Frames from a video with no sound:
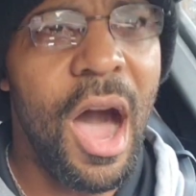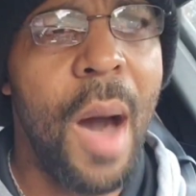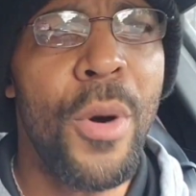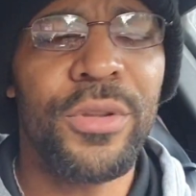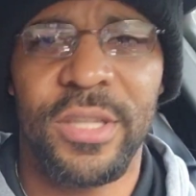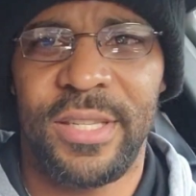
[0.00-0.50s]

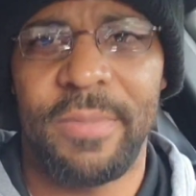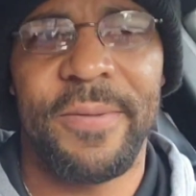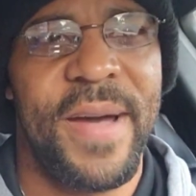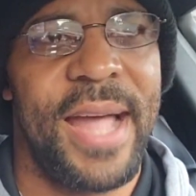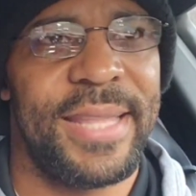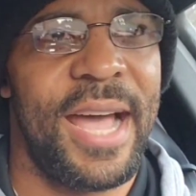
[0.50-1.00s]
Almost to
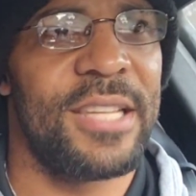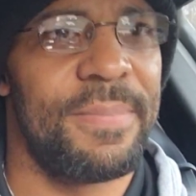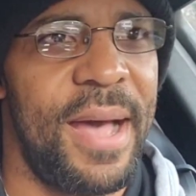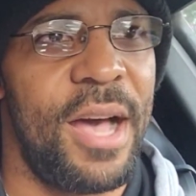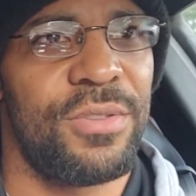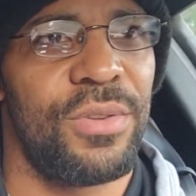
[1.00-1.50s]

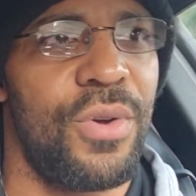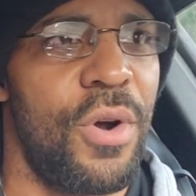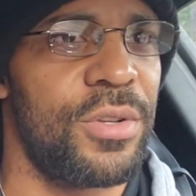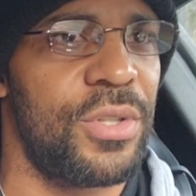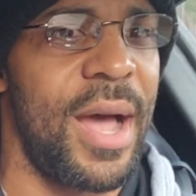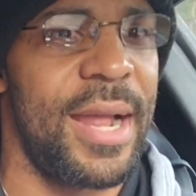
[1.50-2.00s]
75,000 miles in the
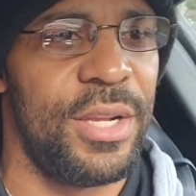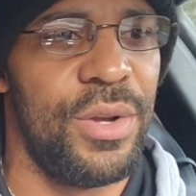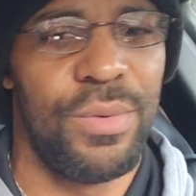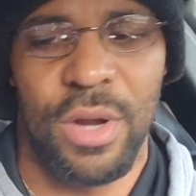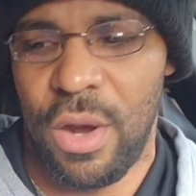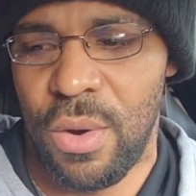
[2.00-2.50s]
car, so I
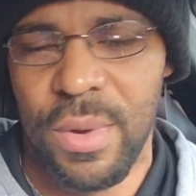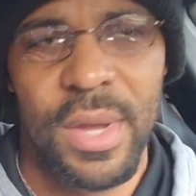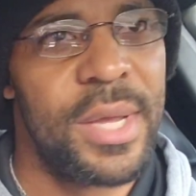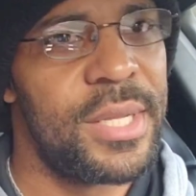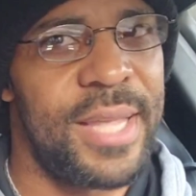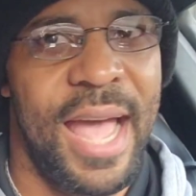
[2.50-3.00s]
do know
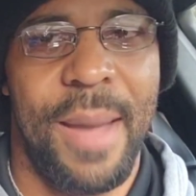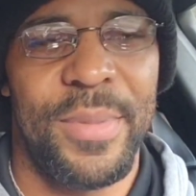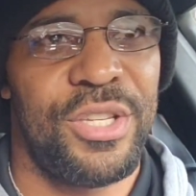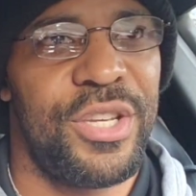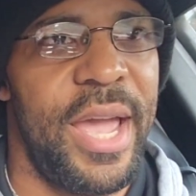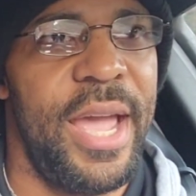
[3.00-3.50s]
time
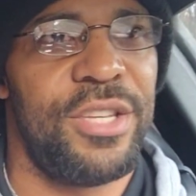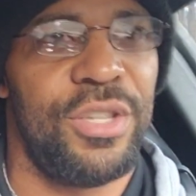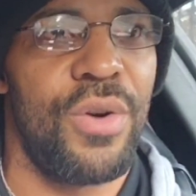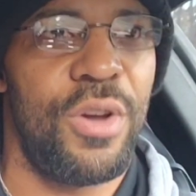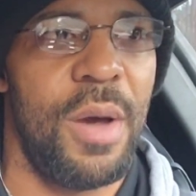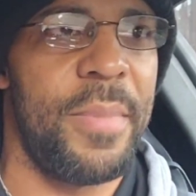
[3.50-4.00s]
and change is
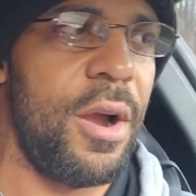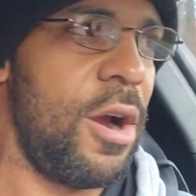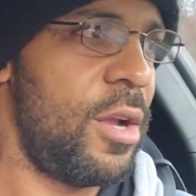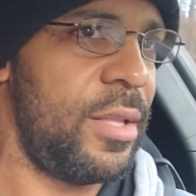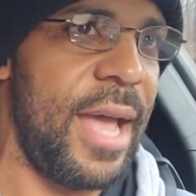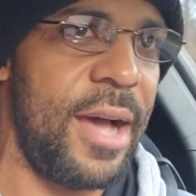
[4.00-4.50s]
gonna come at
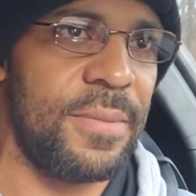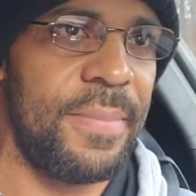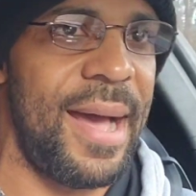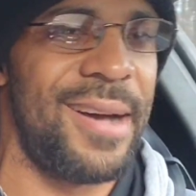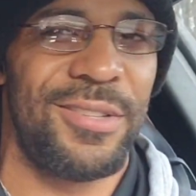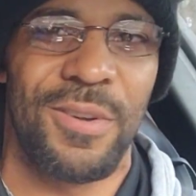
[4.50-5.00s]
100,000
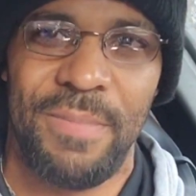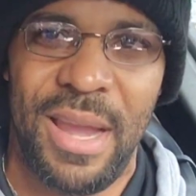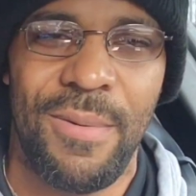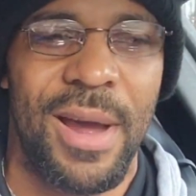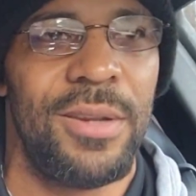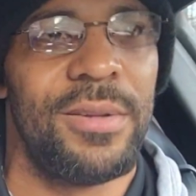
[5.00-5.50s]
miles. So
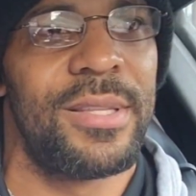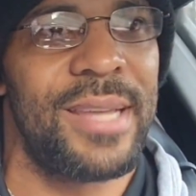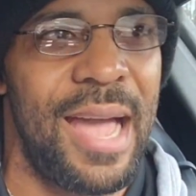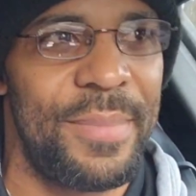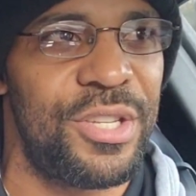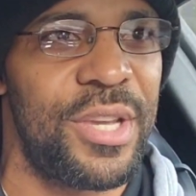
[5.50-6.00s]
maybe when I do the
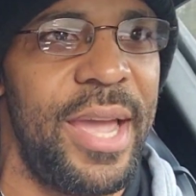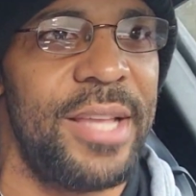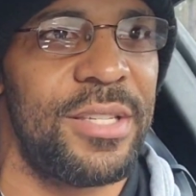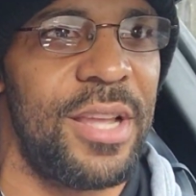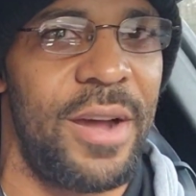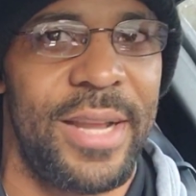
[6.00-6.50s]
time and
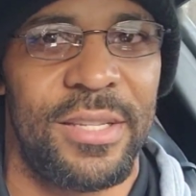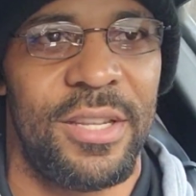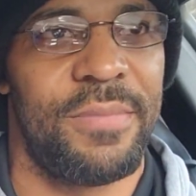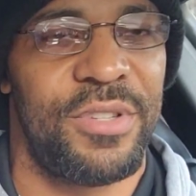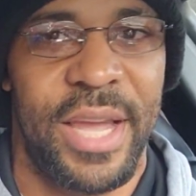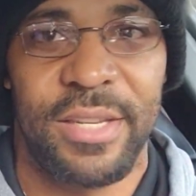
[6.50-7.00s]
change and all that
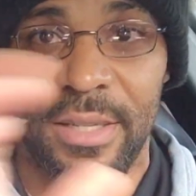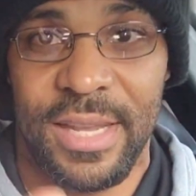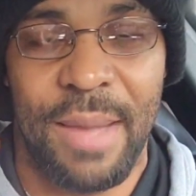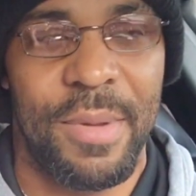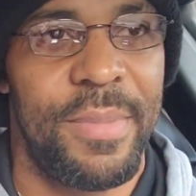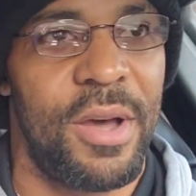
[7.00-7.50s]
stuff, change the
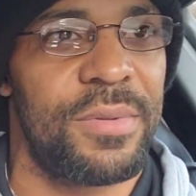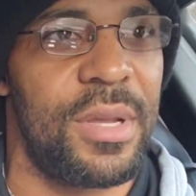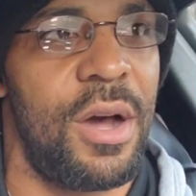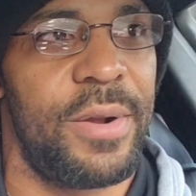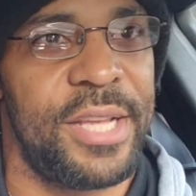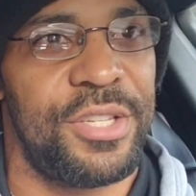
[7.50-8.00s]
timing belts,
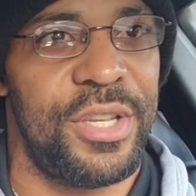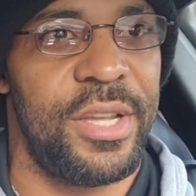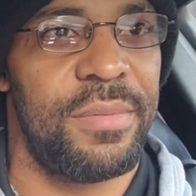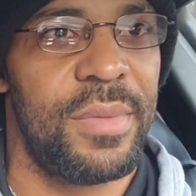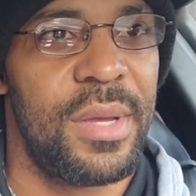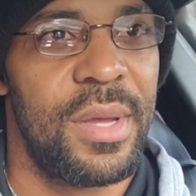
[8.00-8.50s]
all that
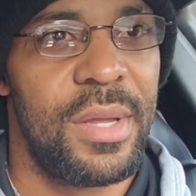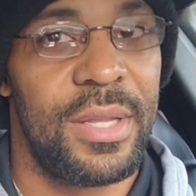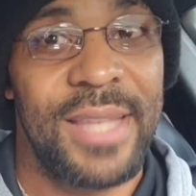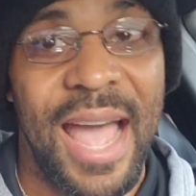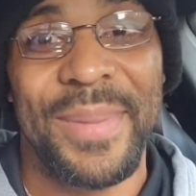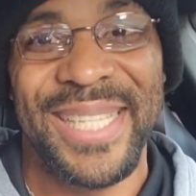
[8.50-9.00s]
shit,
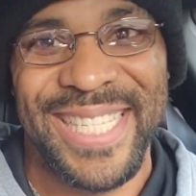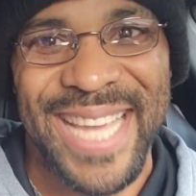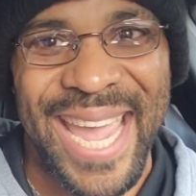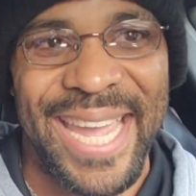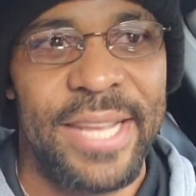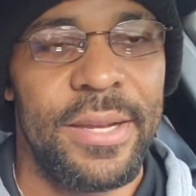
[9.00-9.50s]
the time and
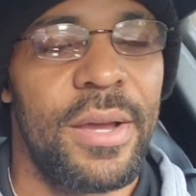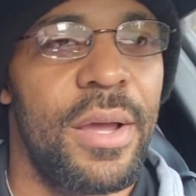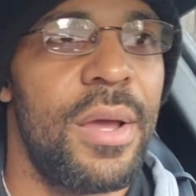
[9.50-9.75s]
chain.